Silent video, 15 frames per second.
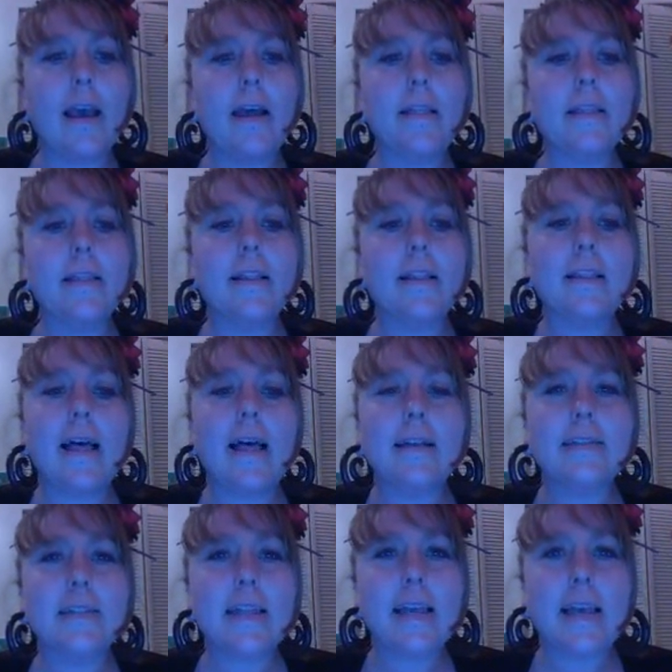And then the
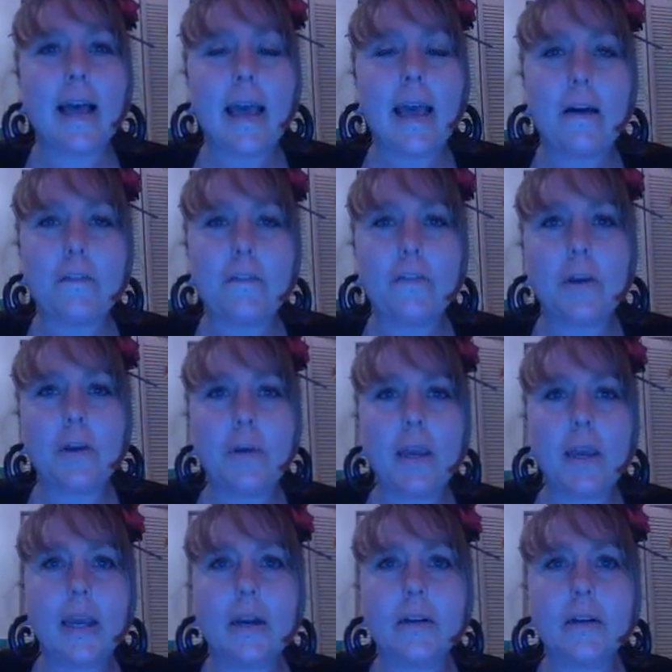last link I have for you
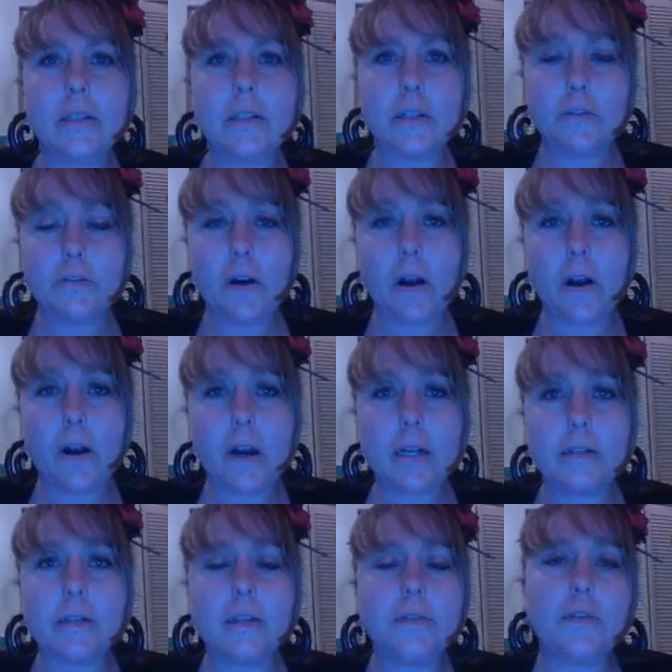here so far
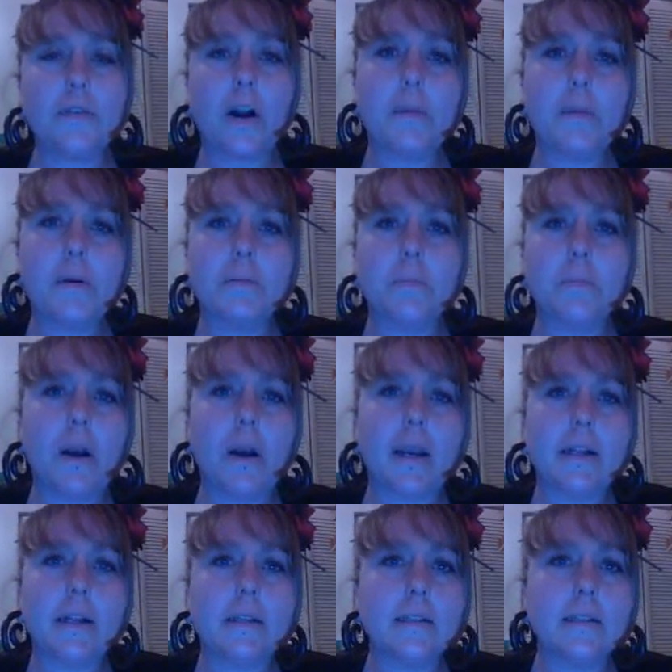is the farmers
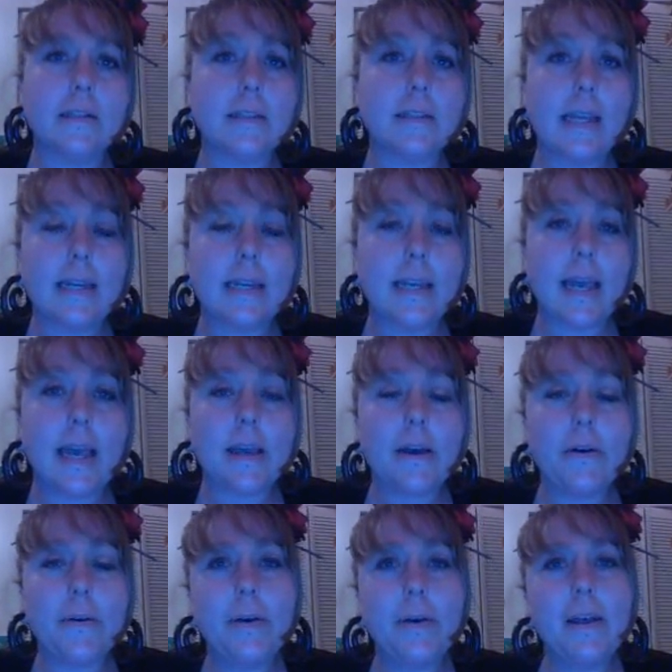markets in San
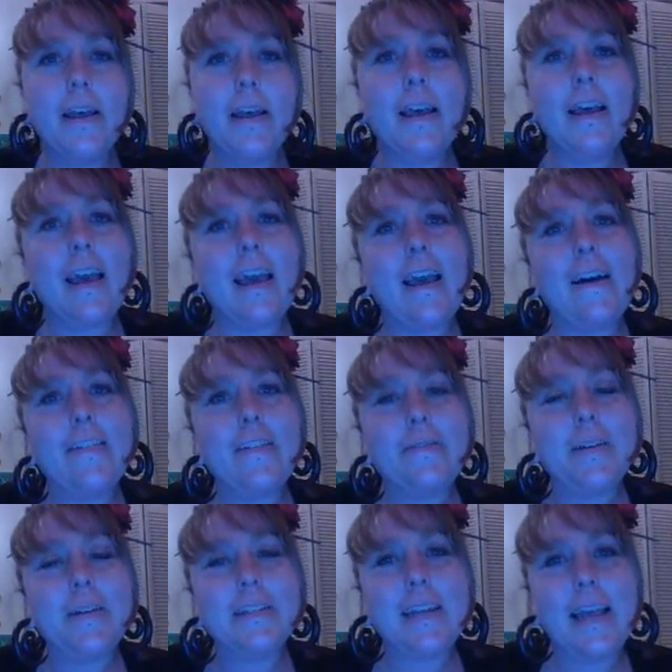Diego. And the
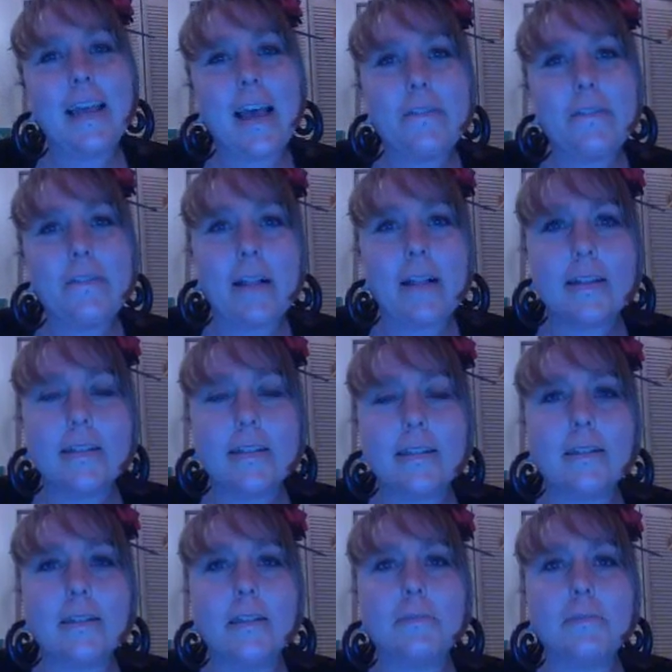reason I have that
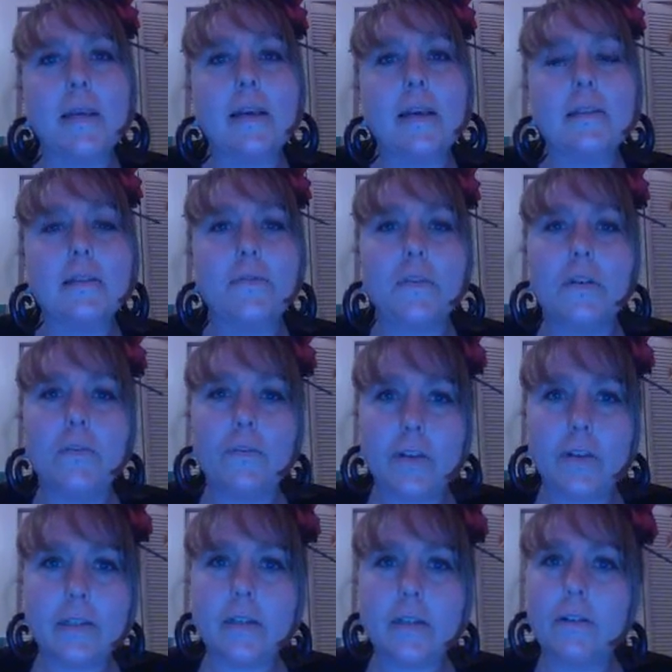listed is because if you
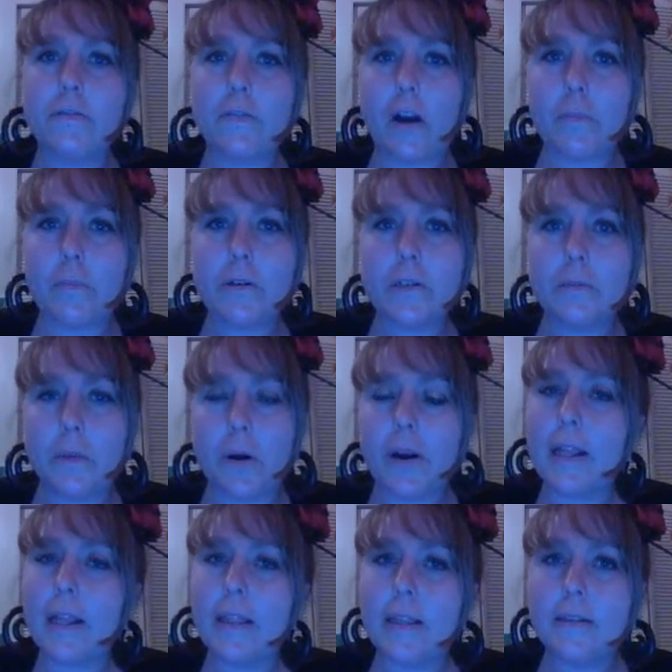visit a farmers
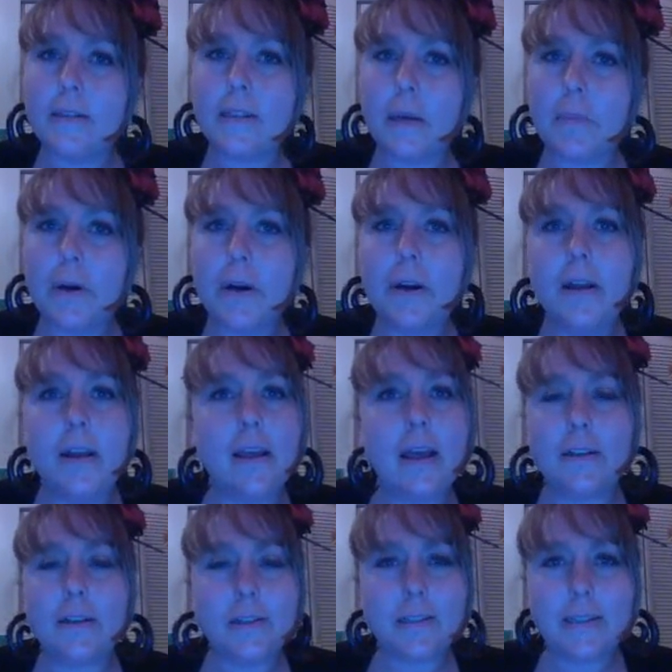market this summer
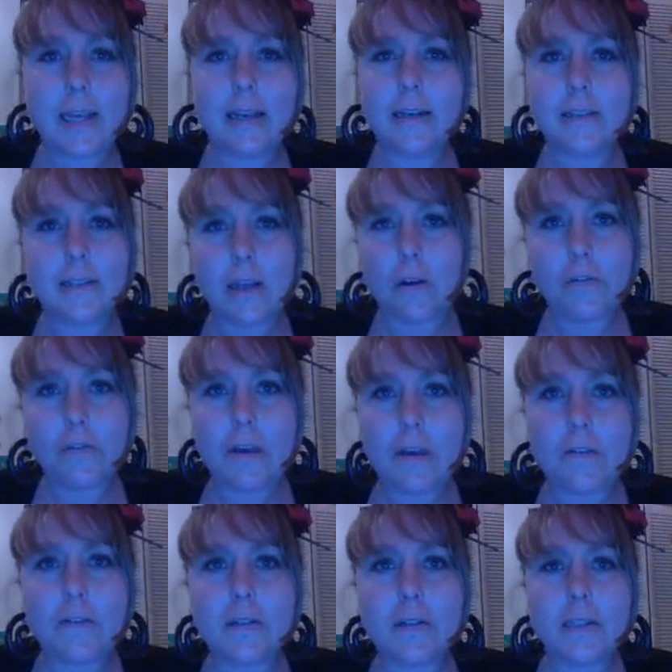and just take a selfie
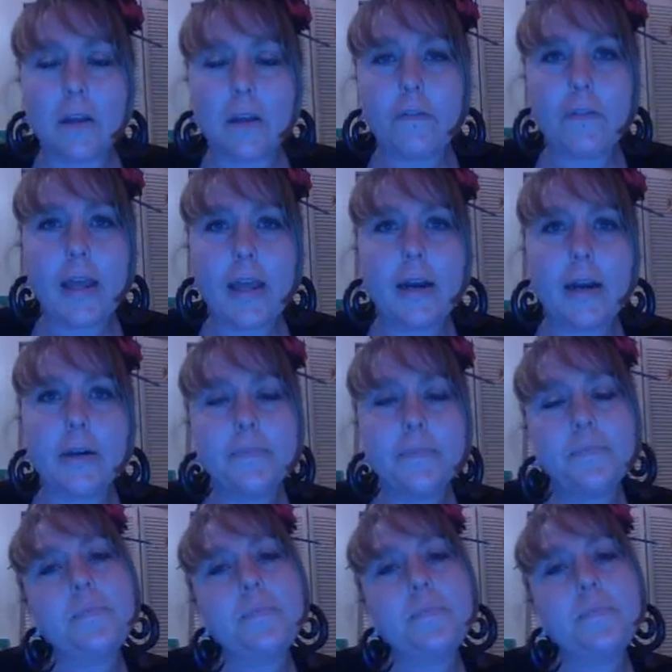of yourself there,